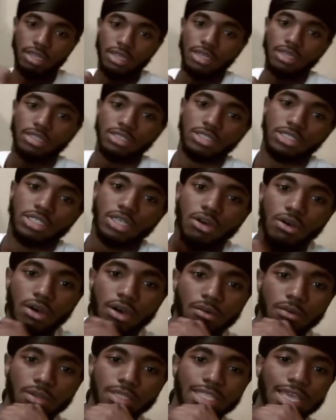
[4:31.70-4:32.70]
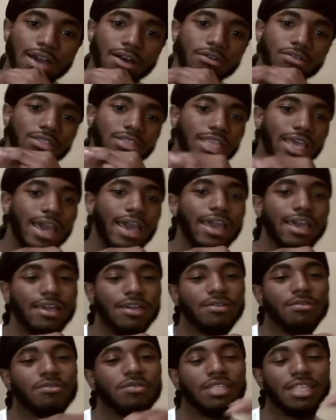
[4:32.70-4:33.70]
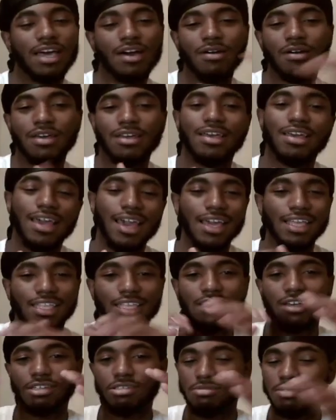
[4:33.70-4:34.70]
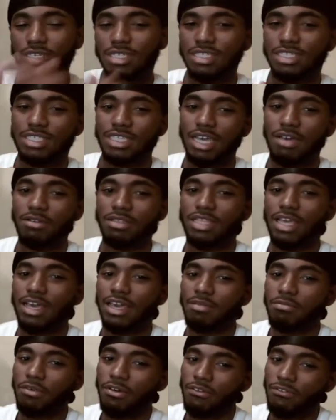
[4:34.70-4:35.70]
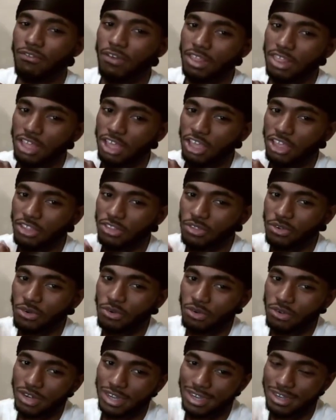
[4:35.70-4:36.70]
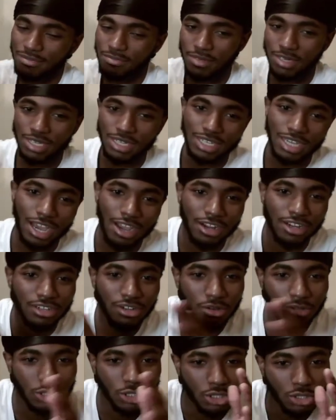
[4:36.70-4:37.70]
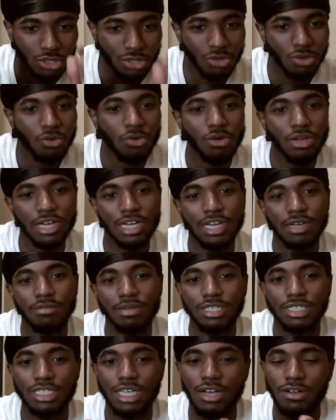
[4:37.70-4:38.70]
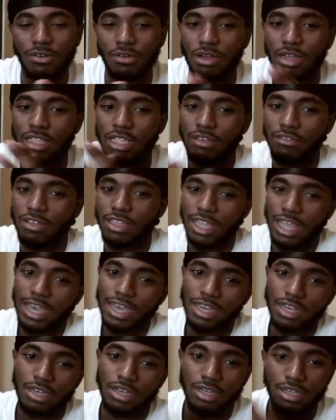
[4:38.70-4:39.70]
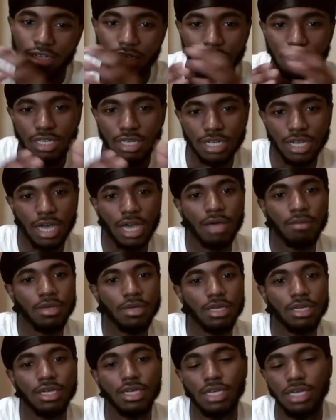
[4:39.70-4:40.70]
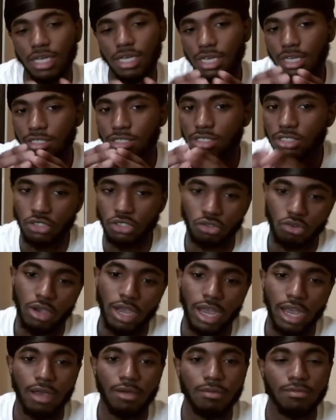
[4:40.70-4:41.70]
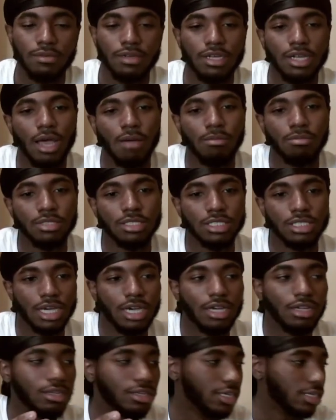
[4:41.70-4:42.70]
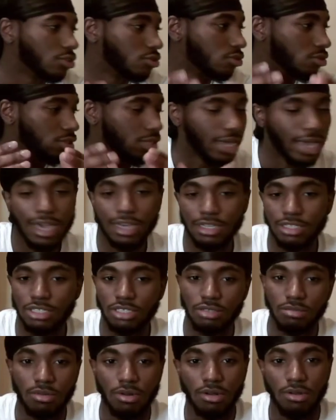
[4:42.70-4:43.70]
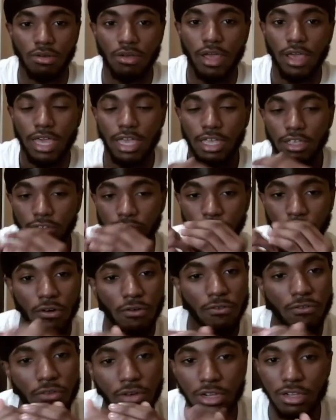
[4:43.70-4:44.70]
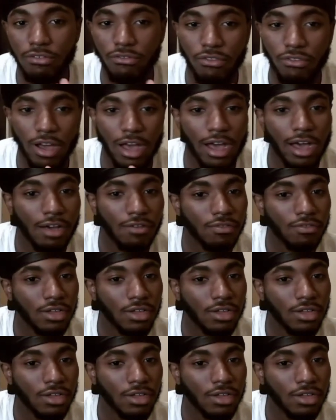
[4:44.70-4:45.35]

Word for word: So um, without that, without anything else being said, without any more further ado, you know what I mean? Y'all already know what to do. Make sure y'all go ahead and leave a like, comment, and subscribe. I'm gonna see y'all next reaction, bro. It's four forty-five.